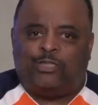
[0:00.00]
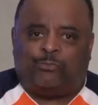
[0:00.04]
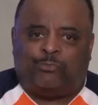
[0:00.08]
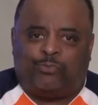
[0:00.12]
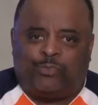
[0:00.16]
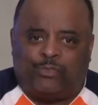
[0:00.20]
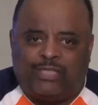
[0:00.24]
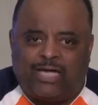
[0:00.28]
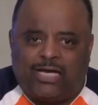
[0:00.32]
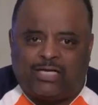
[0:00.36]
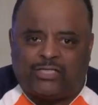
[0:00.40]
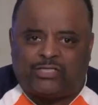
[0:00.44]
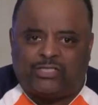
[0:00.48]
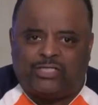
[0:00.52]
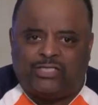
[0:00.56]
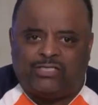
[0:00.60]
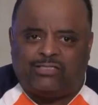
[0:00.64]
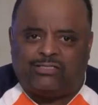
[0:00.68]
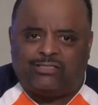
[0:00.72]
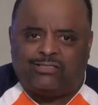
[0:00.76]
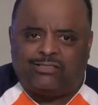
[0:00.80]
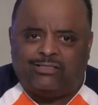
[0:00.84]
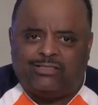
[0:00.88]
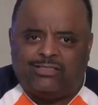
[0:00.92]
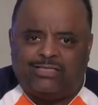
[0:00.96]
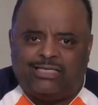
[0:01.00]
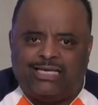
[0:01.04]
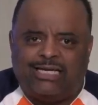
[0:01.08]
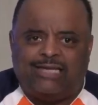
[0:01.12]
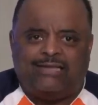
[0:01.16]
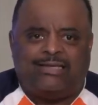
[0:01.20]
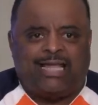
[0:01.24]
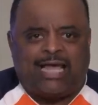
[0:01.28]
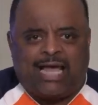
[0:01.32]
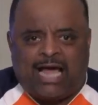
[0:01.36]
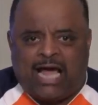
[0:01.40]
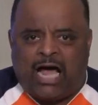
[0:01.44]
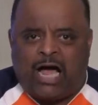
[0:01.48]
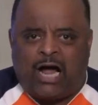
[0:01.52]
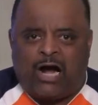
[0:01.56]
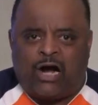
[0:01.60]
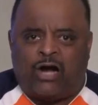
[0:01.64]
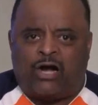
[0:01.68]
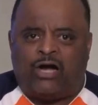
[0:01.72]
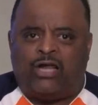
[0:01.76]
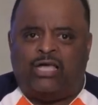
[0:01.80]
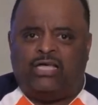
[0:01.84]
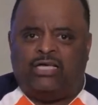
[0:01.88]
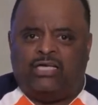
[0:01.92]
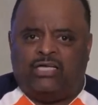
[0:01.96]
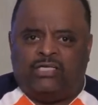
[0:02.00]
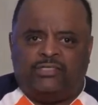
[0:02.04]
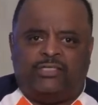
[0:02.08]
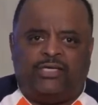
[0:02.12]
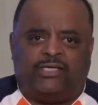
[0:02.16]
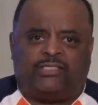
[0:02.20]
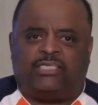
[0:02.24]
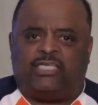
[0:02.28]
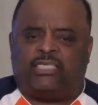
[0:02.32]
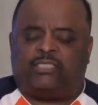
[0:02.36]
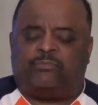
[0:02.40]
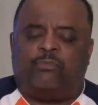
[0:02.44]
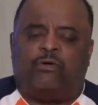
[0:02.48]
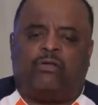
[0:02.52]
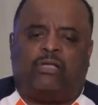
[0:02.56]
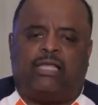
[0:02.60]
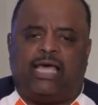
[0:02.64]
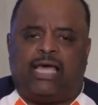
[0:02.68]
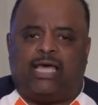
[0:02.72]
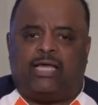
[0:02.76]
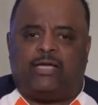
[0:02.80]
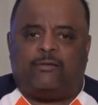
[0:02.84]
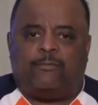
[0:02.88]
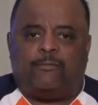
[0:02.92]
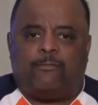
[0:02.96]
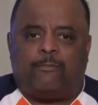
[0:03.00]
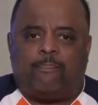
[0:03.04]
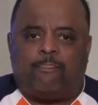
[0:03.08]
to productions that hire Jussie Smollett.